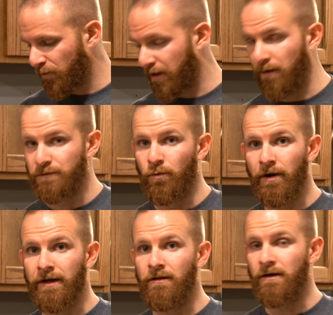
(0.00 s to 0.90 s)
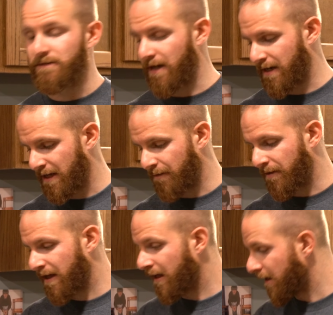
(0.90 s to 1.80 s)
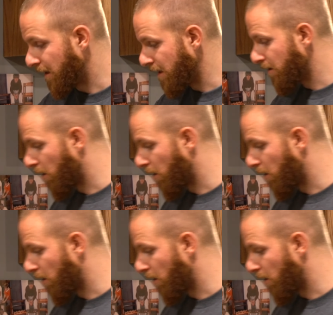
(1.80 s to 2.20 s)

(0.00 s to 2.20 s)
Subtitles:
when I was working alongside him, he